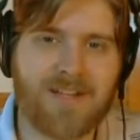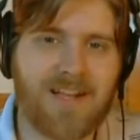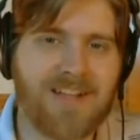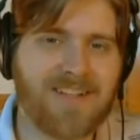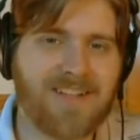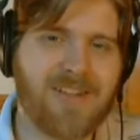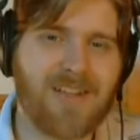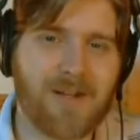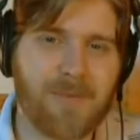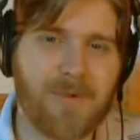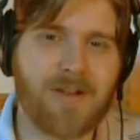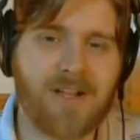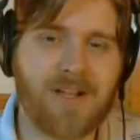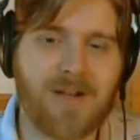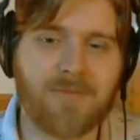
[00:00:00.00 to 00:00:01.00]
I talk a lot
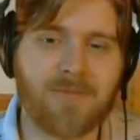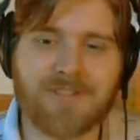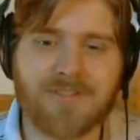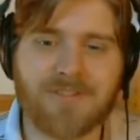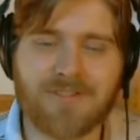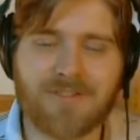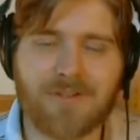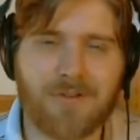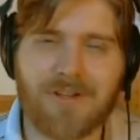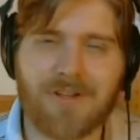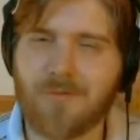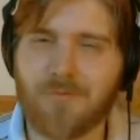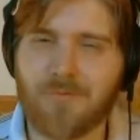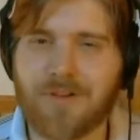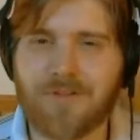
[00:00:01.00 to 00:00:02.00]
about comics on the show, and I
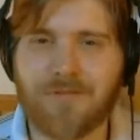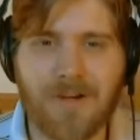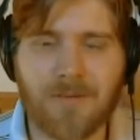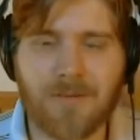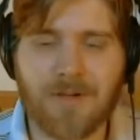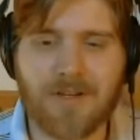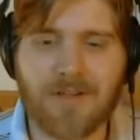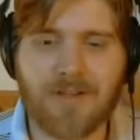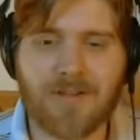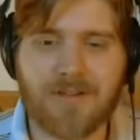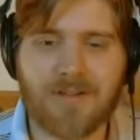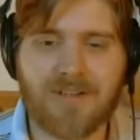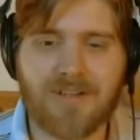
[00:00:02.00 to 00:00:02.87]
don't read very many.